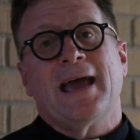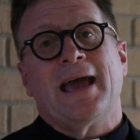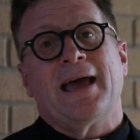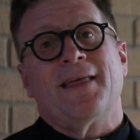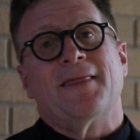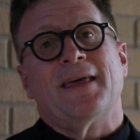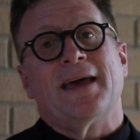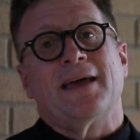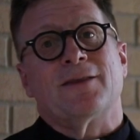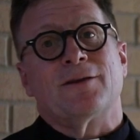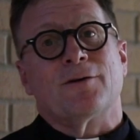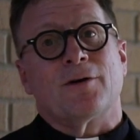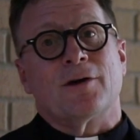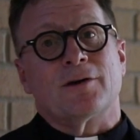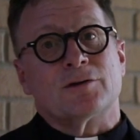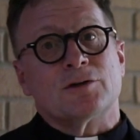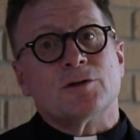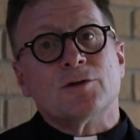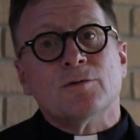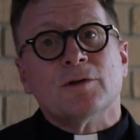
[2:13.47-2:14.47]
And then there
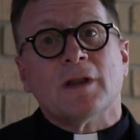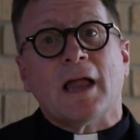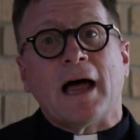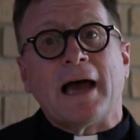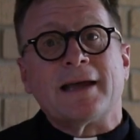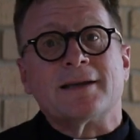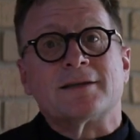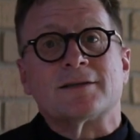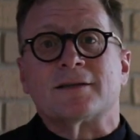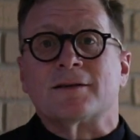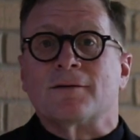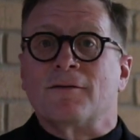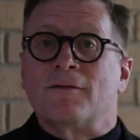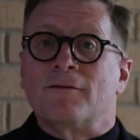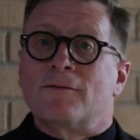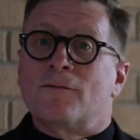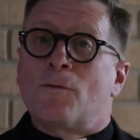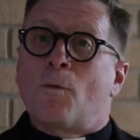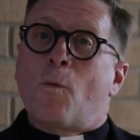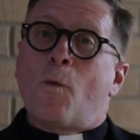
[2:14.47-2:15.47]
are two lights
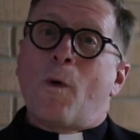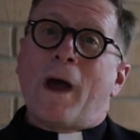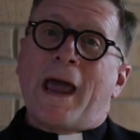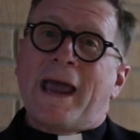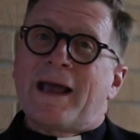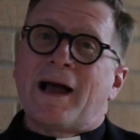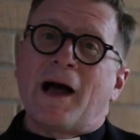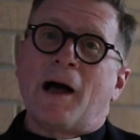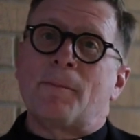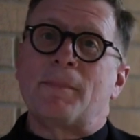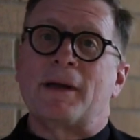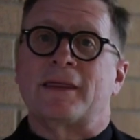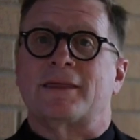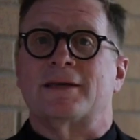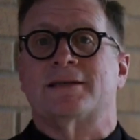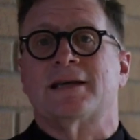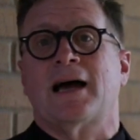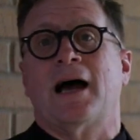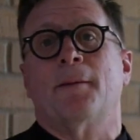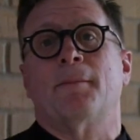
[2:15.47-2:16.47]
way up at
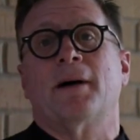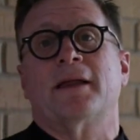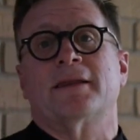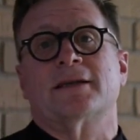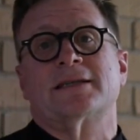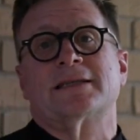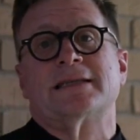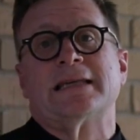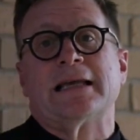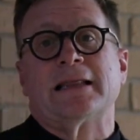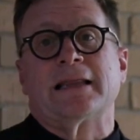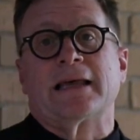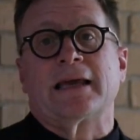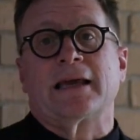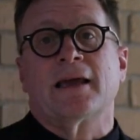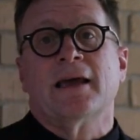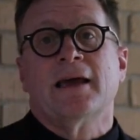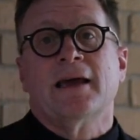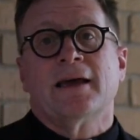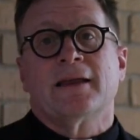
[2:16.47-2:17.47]
the top on the
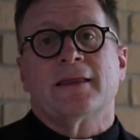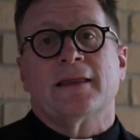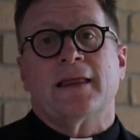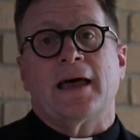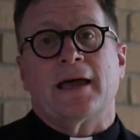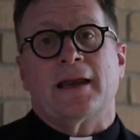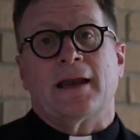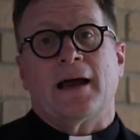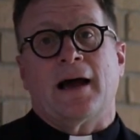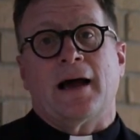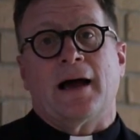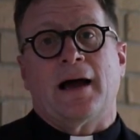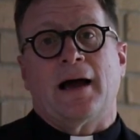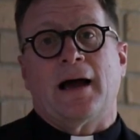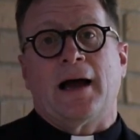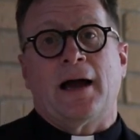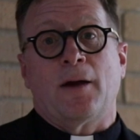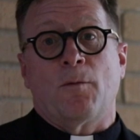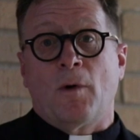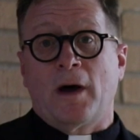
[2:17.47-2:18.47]
ceiling that
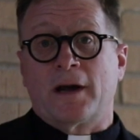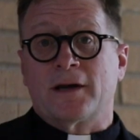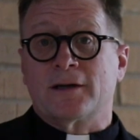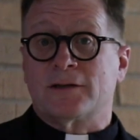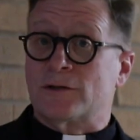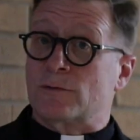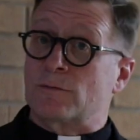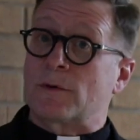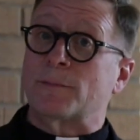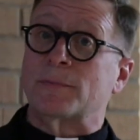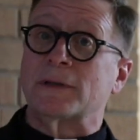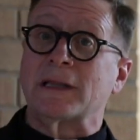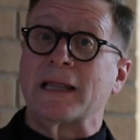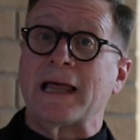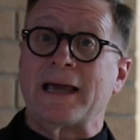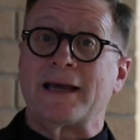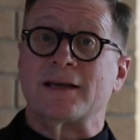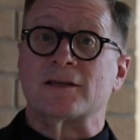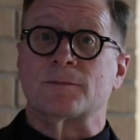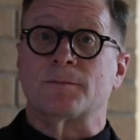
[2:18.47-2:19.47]
I wanted to
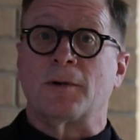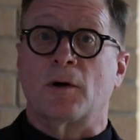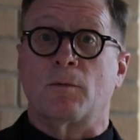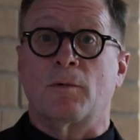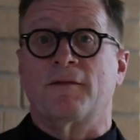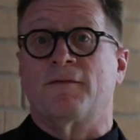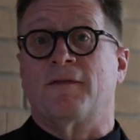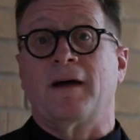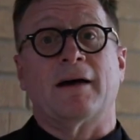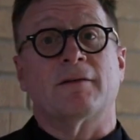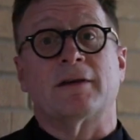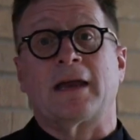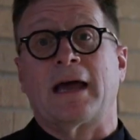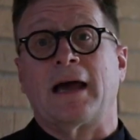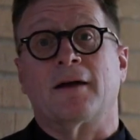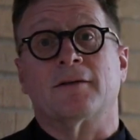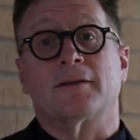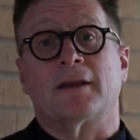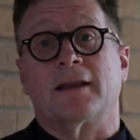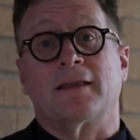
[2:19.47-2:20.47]
replace, but we found
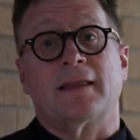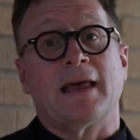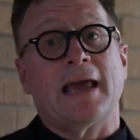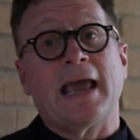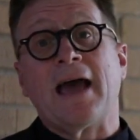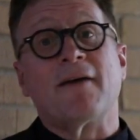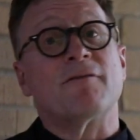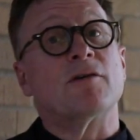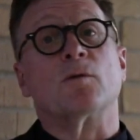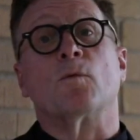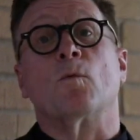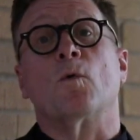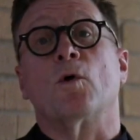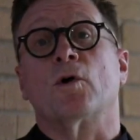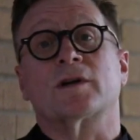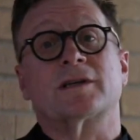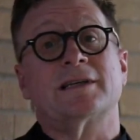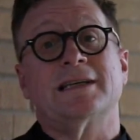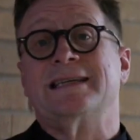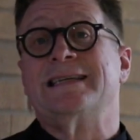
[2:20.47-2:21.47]
out that they haven't
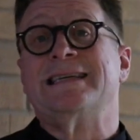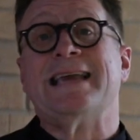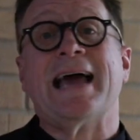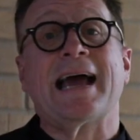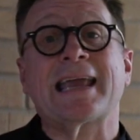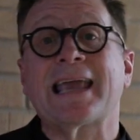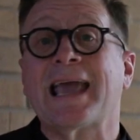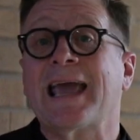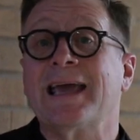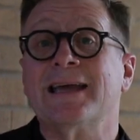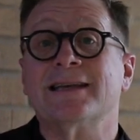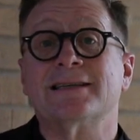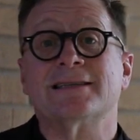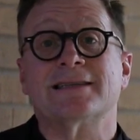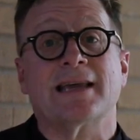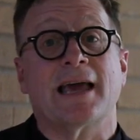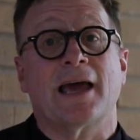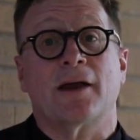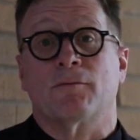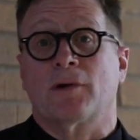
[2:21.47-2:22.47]
worked in
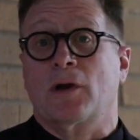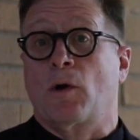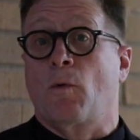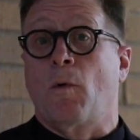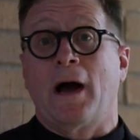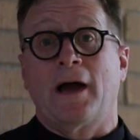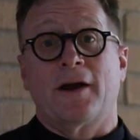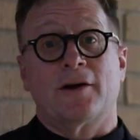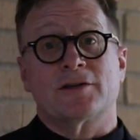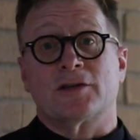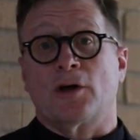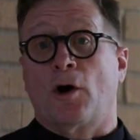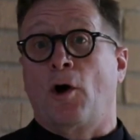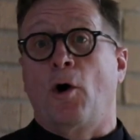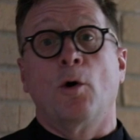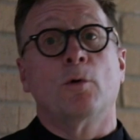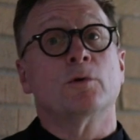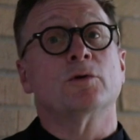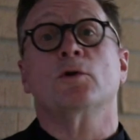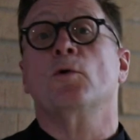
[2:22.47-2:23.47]
decades and requires a
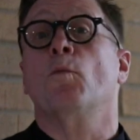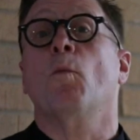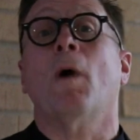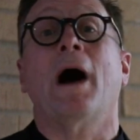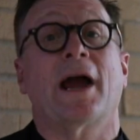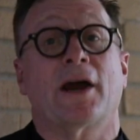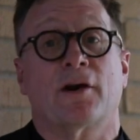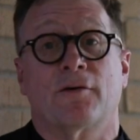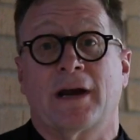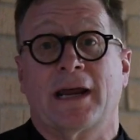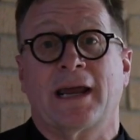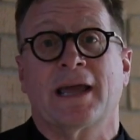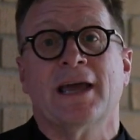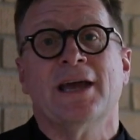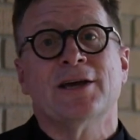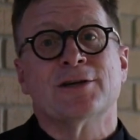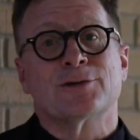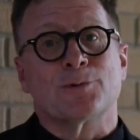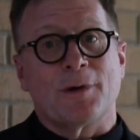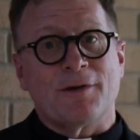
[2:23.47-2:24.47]
whole new wiring.
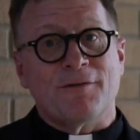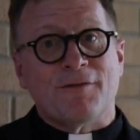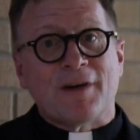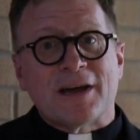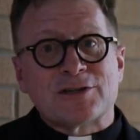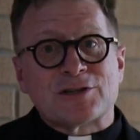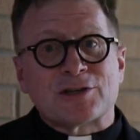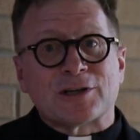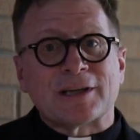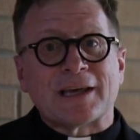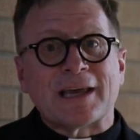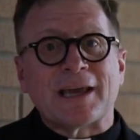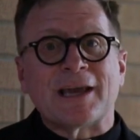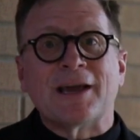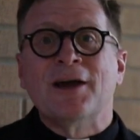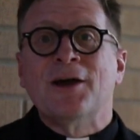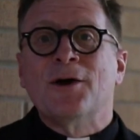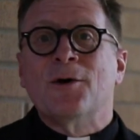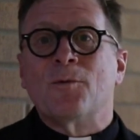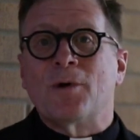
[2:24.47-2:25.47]
So
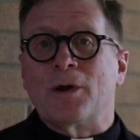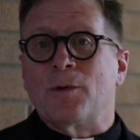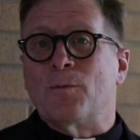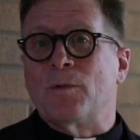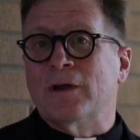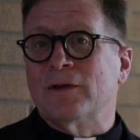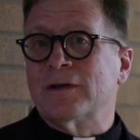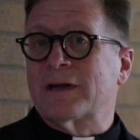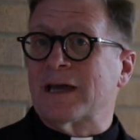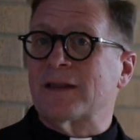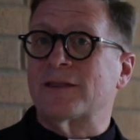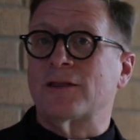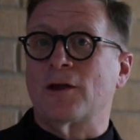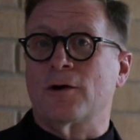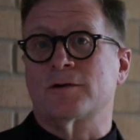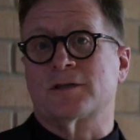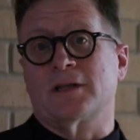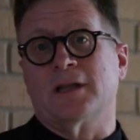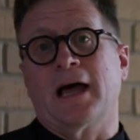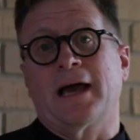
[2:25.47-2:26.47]
eventually we will get
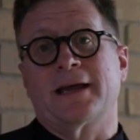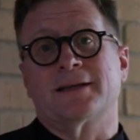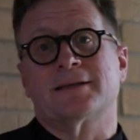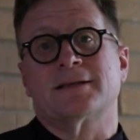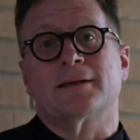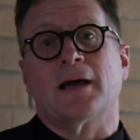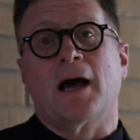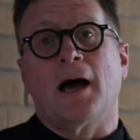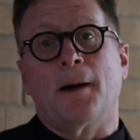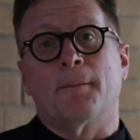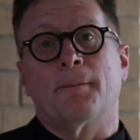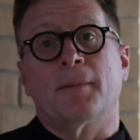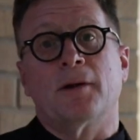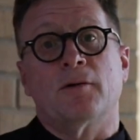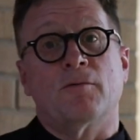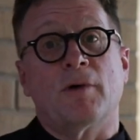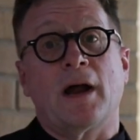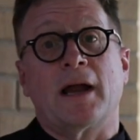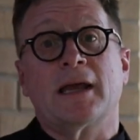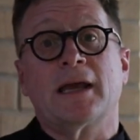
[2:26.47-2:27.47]
those lights up
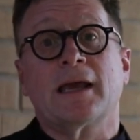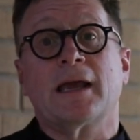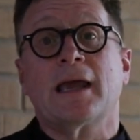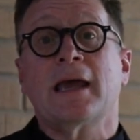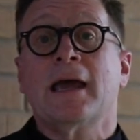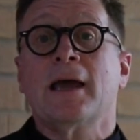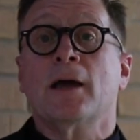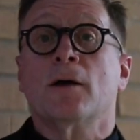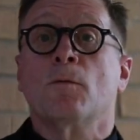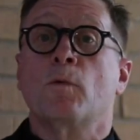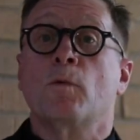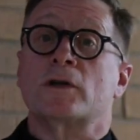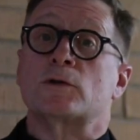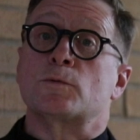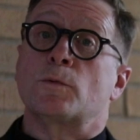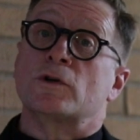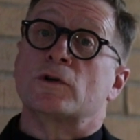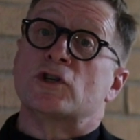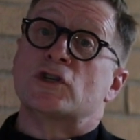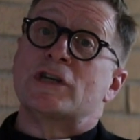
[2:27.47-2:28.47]
and running,
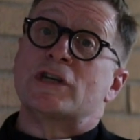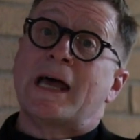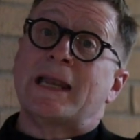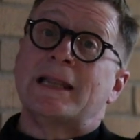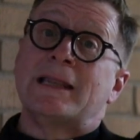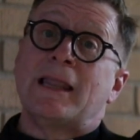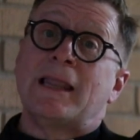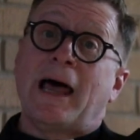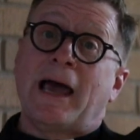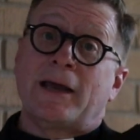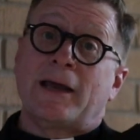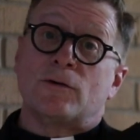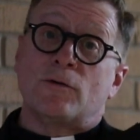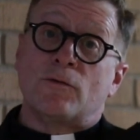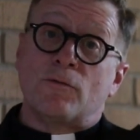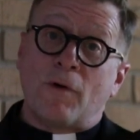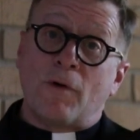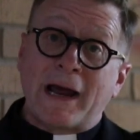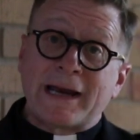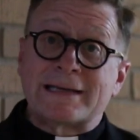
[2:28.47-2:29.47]
which will shed light
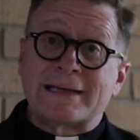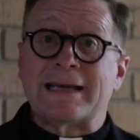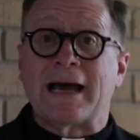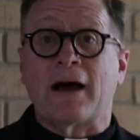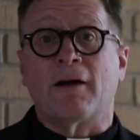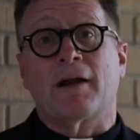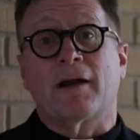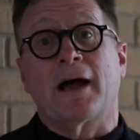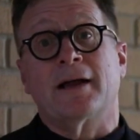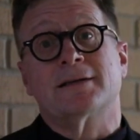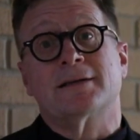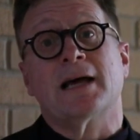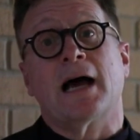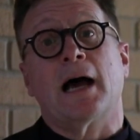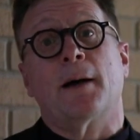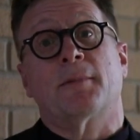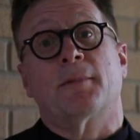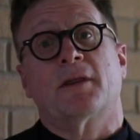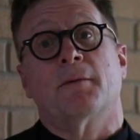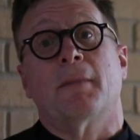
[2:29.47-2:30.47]
right down on
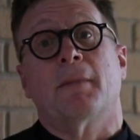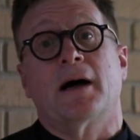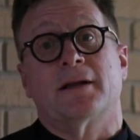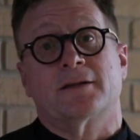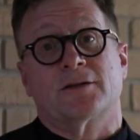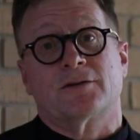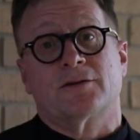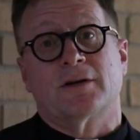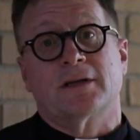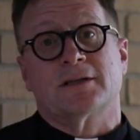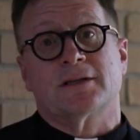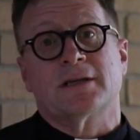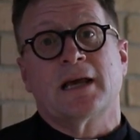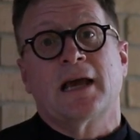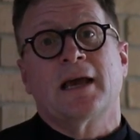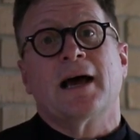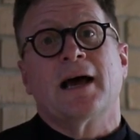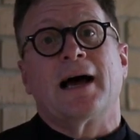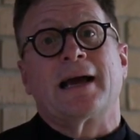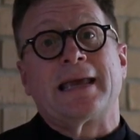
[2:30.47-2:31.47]
top of the monstrance.
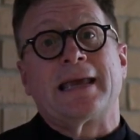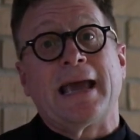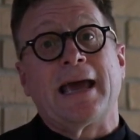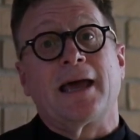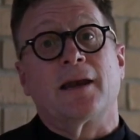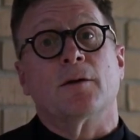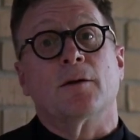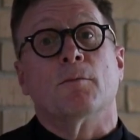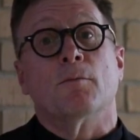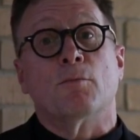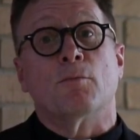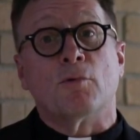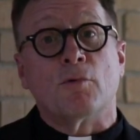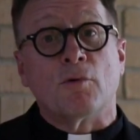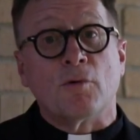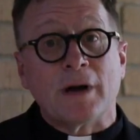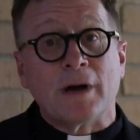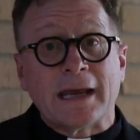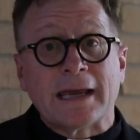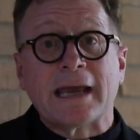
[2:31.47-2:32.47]
Again,
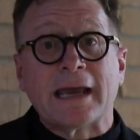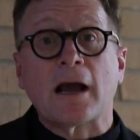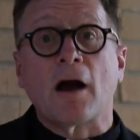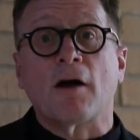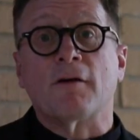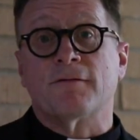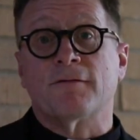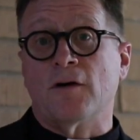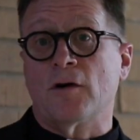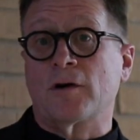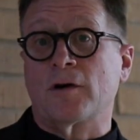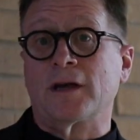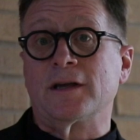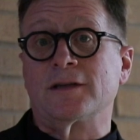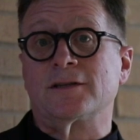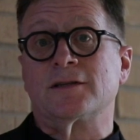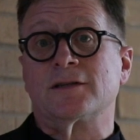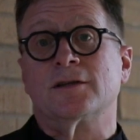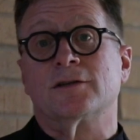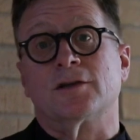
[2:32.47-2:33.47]
bringing our
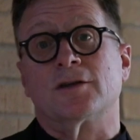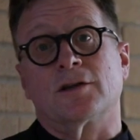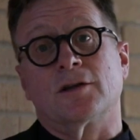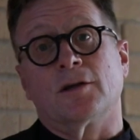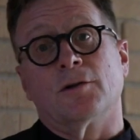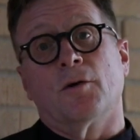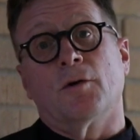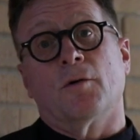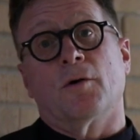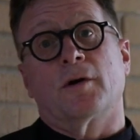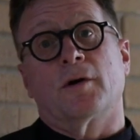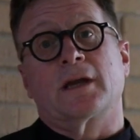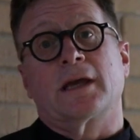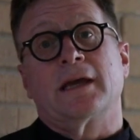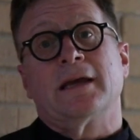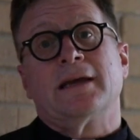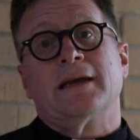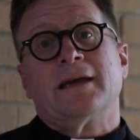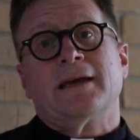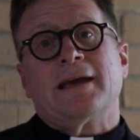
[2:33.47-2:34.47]
focus to the Lord,
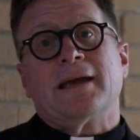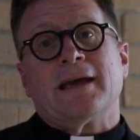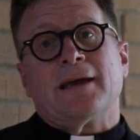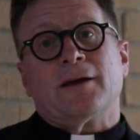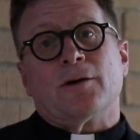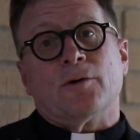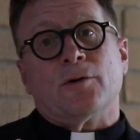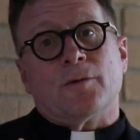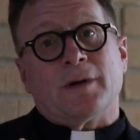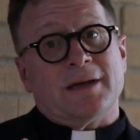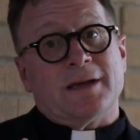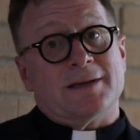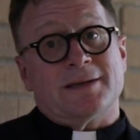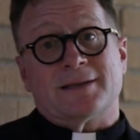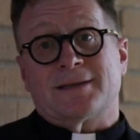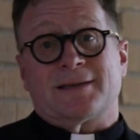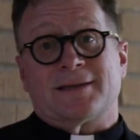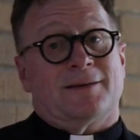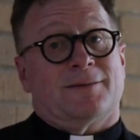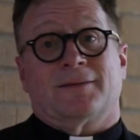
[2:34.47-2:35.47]
who
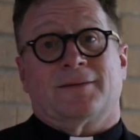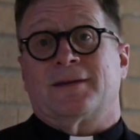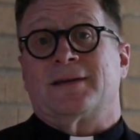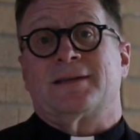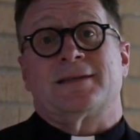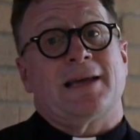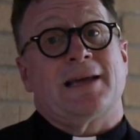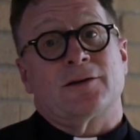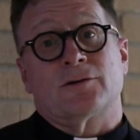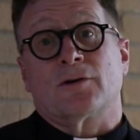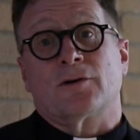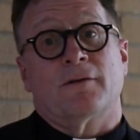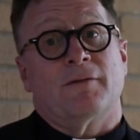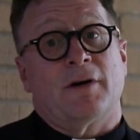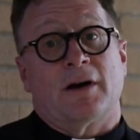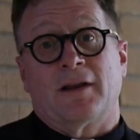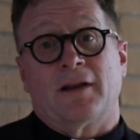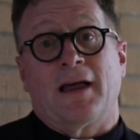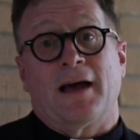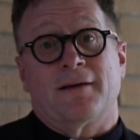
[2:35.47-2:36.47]
is the center of
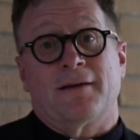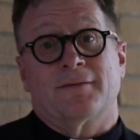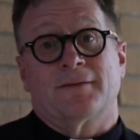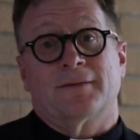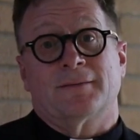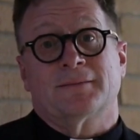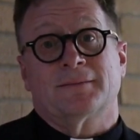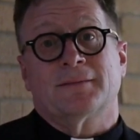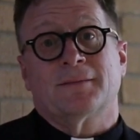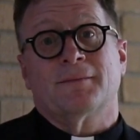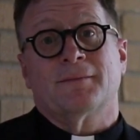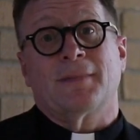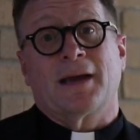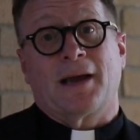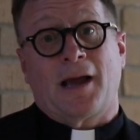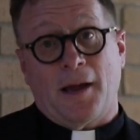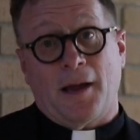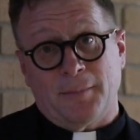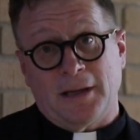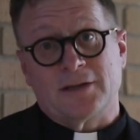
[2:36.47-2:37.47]
our life. May
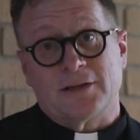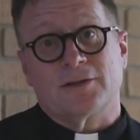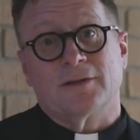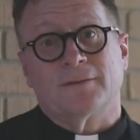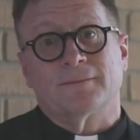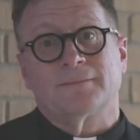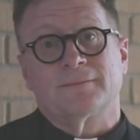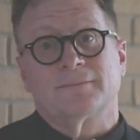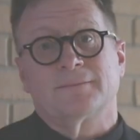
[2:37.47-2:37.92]
God bless you.